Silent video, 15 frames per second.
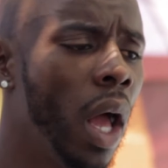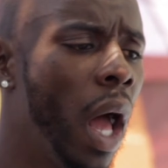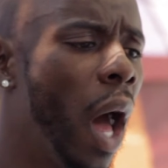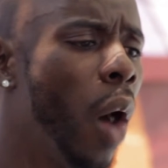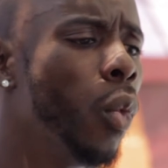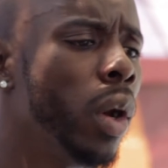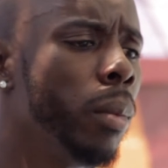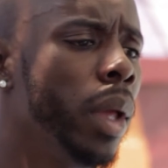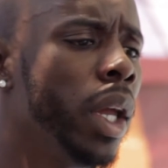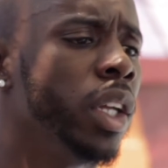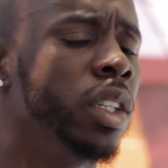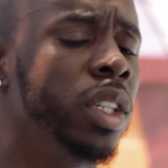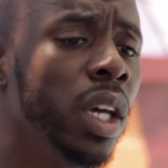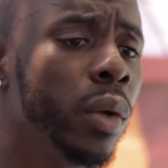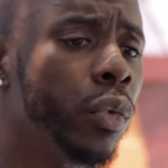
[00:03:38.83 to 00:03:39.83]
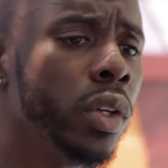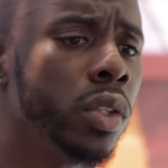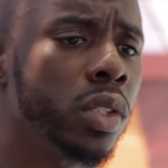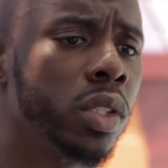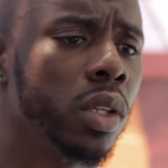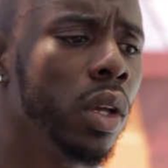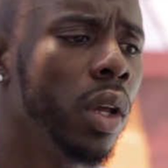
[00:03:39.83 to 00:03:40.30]
I want to make a
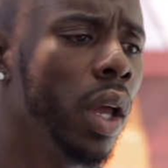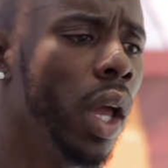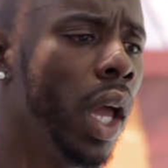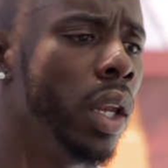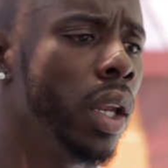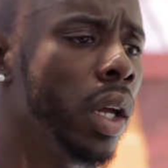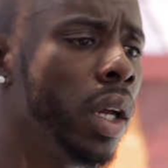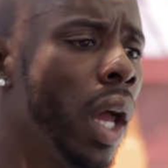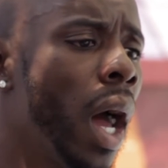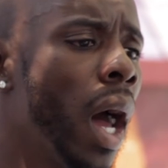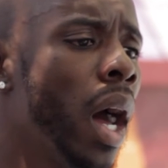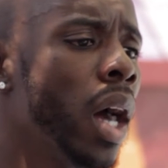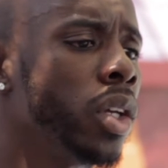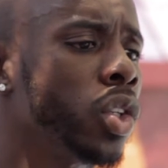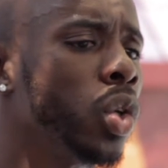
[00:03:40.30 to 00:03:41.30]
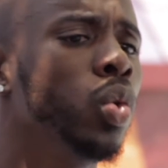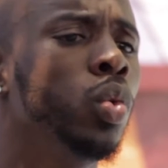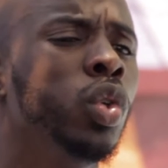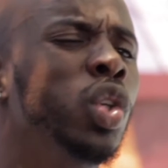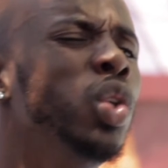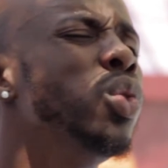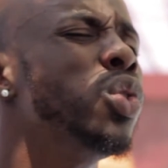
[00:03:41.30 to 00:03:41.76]
difference in the guys who
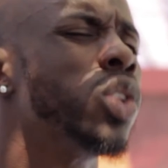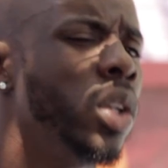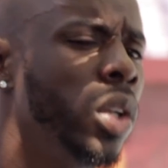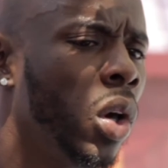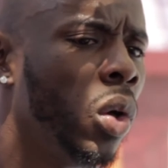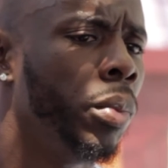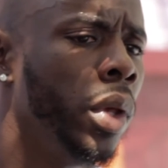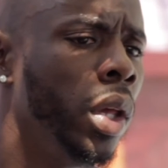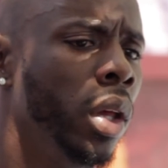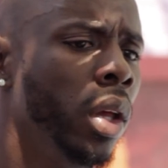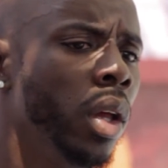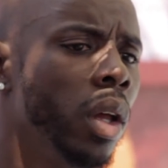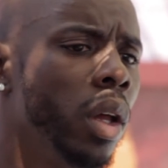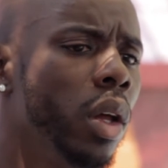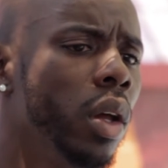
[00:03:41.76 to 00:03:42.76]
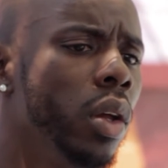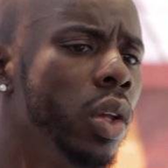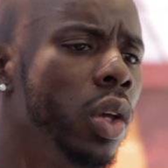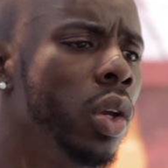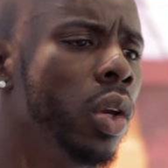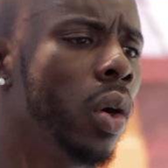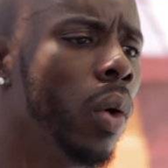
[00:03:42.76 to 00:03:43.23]
used to know me,
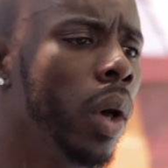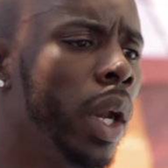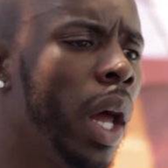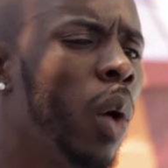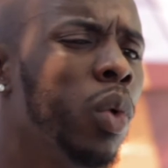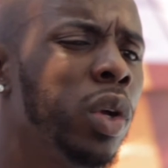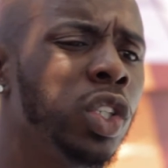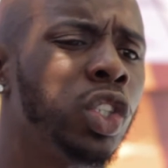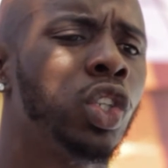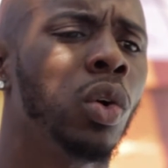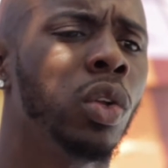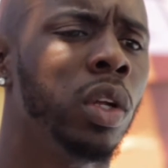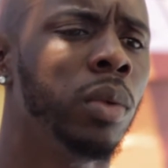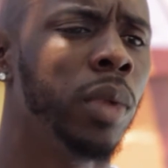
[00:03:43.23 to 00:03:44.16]
you know, and I want to show them